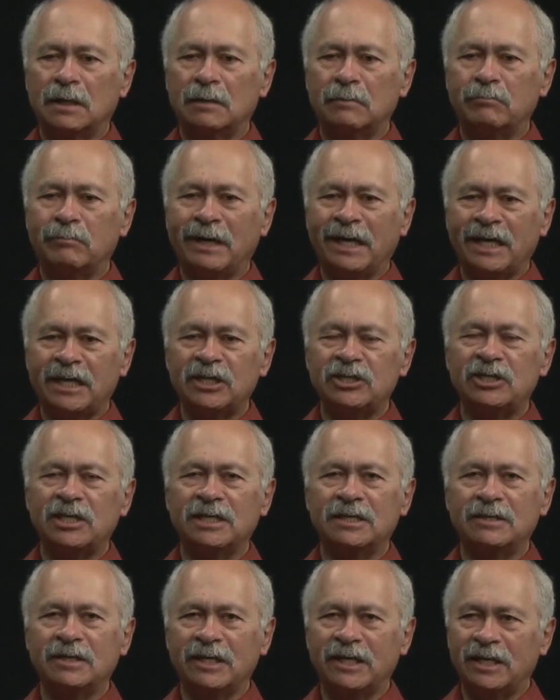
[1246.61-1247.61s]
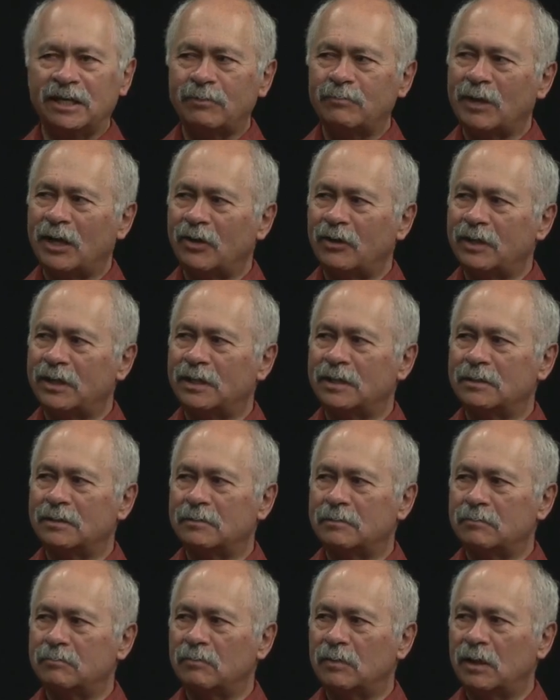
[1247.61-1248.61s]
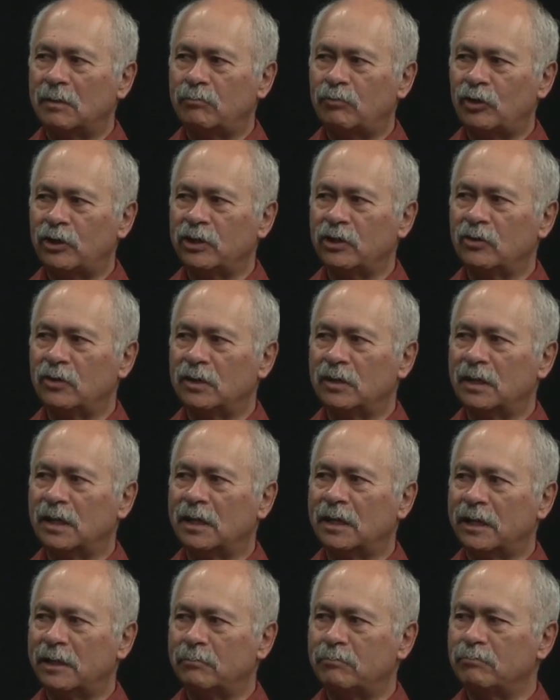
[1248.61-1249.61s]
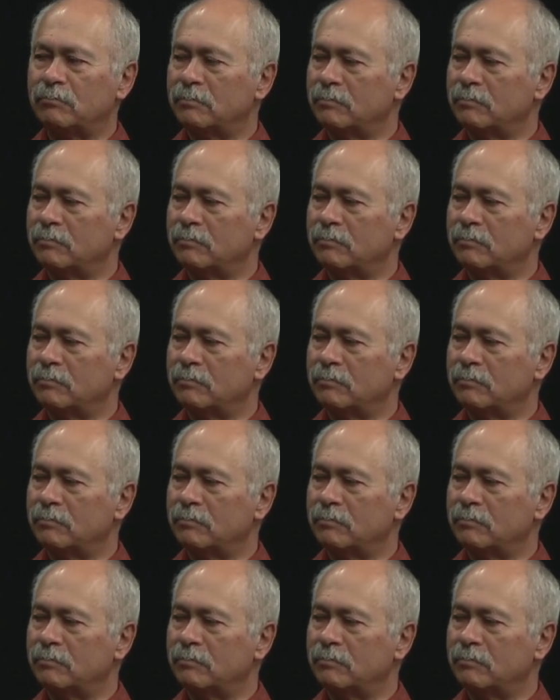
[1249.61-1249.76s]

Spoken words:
managing to get them out at a pretty good clip.